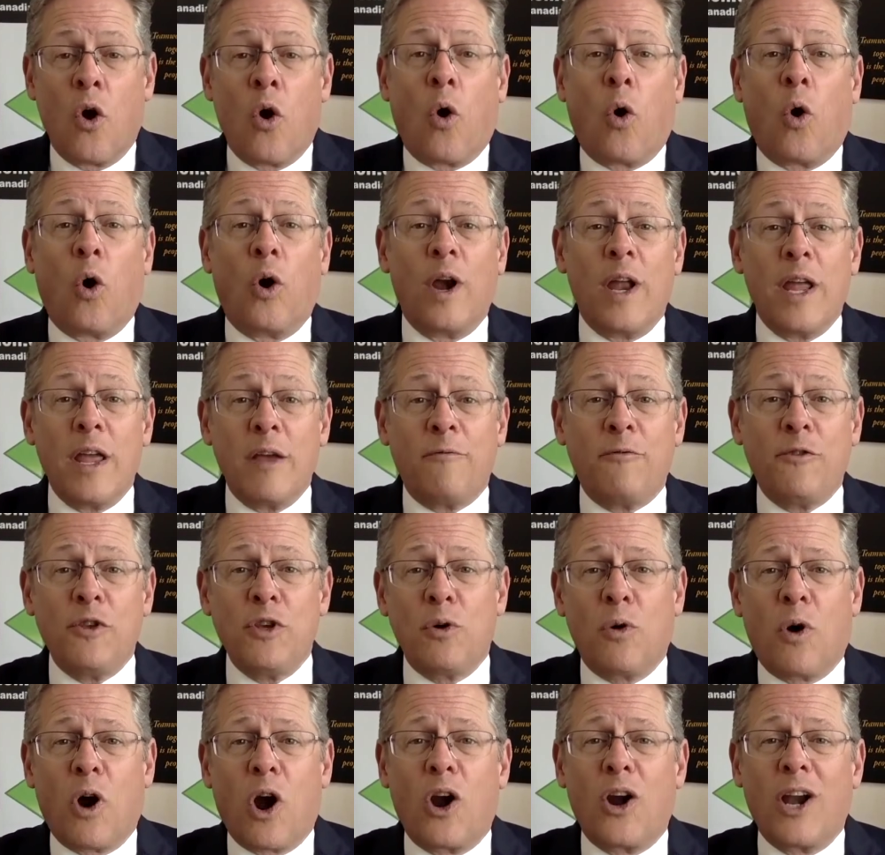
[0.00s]
or if
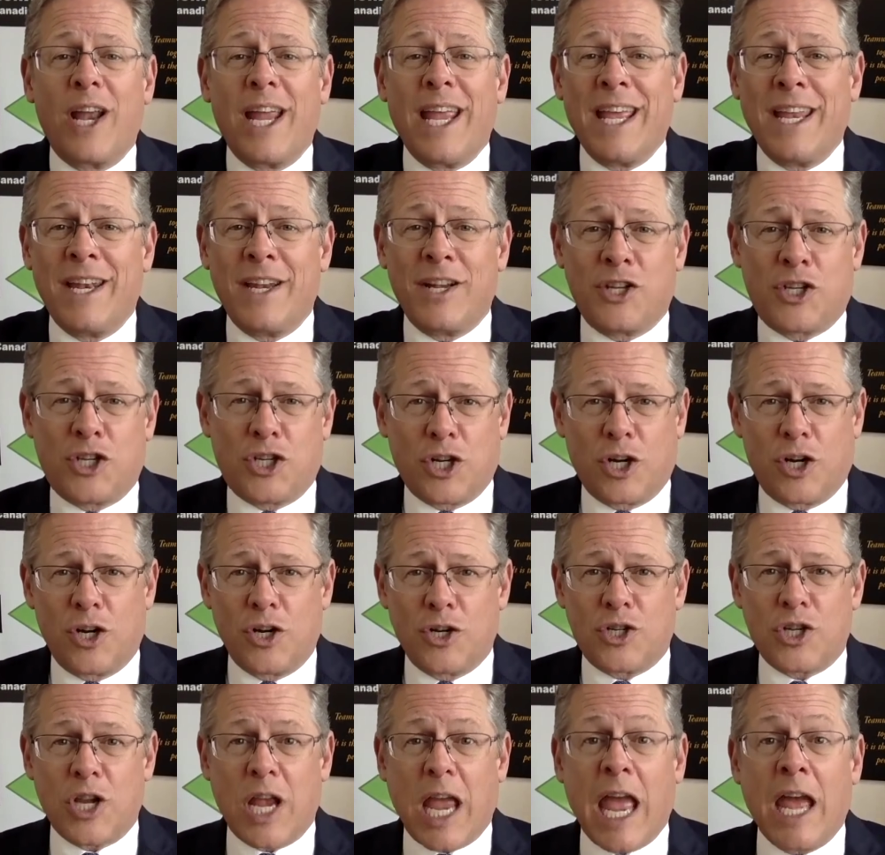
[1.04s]
you are in a
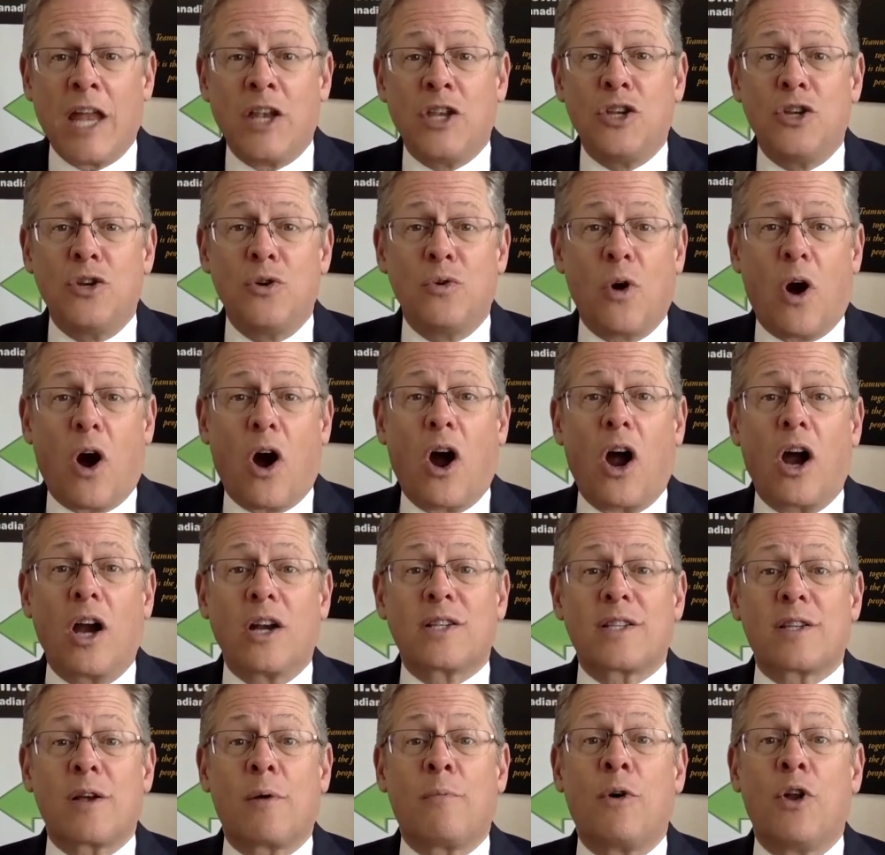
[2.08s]
church and you are
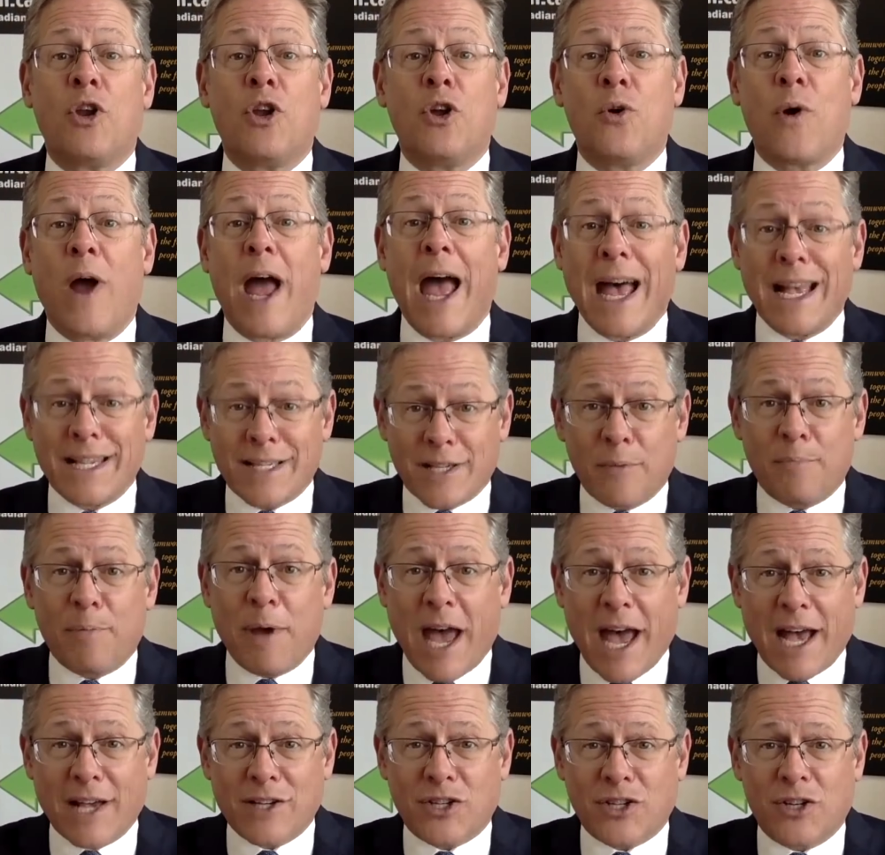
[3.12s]
someone who has a
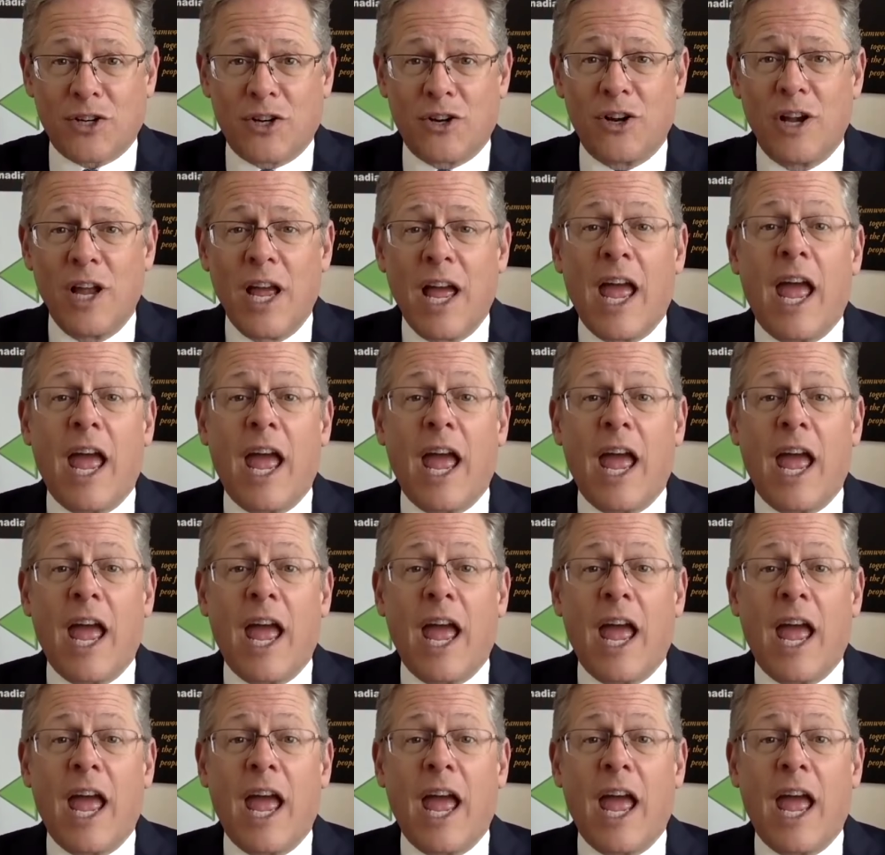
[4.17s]
pastor